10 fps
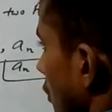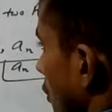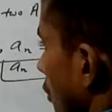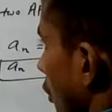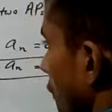
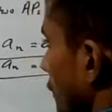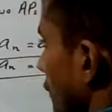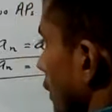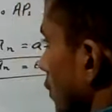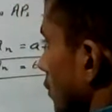of
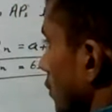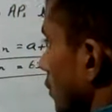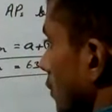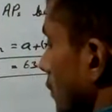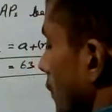the
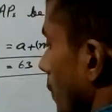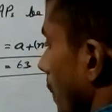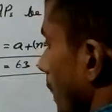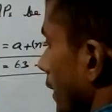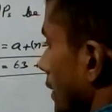
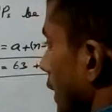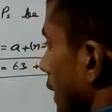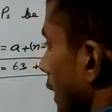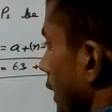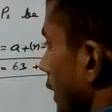second
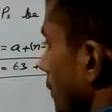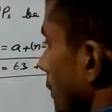AP.